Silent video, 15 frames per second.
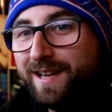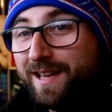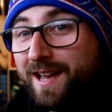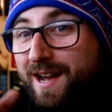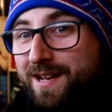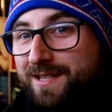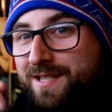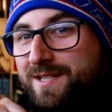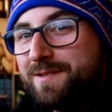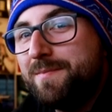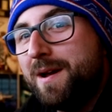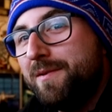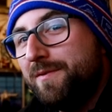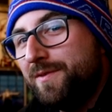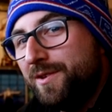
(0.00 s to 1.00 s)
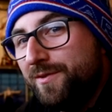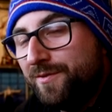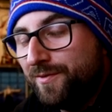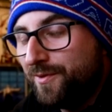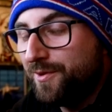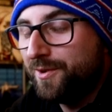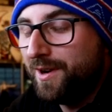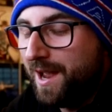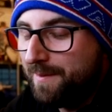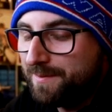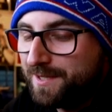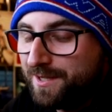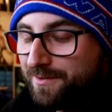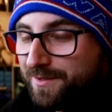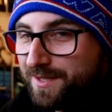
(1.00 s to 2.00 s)
Hey guys, this is my review for
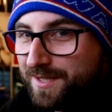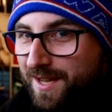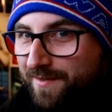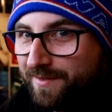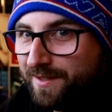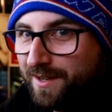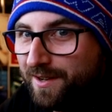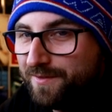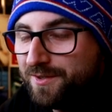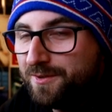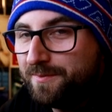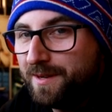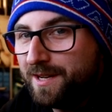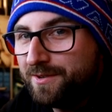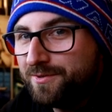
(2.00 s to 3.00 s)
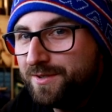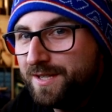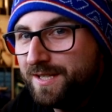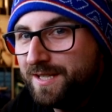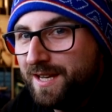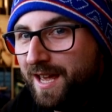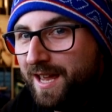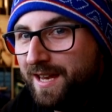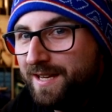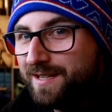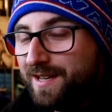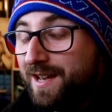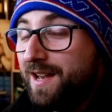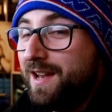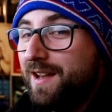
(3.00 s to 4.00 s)
episode 7 of Supernatural Season 8
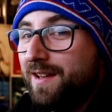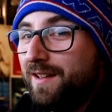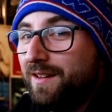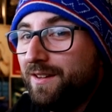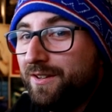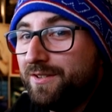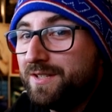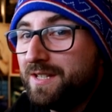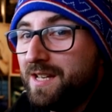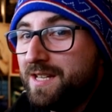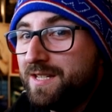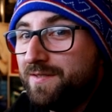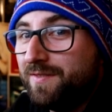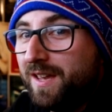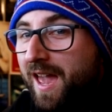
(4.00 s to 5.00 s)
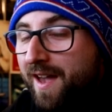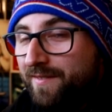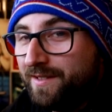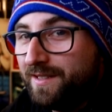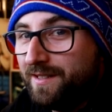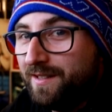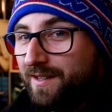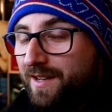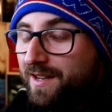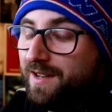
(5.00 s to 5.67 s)
A Little Slice of Kevin.